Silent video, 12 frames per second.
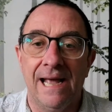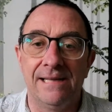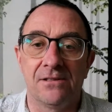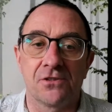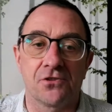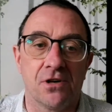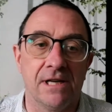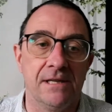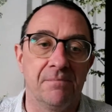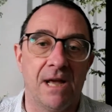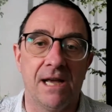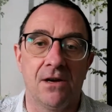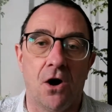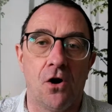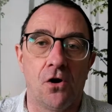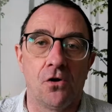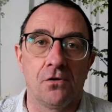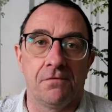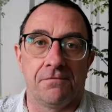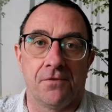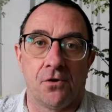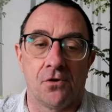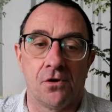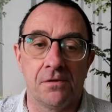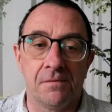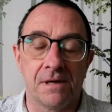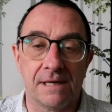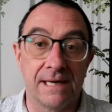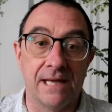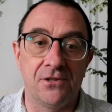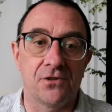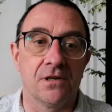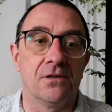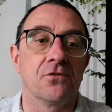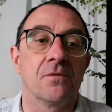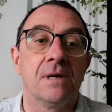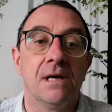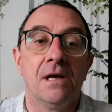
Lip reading: industry in all 4 nations.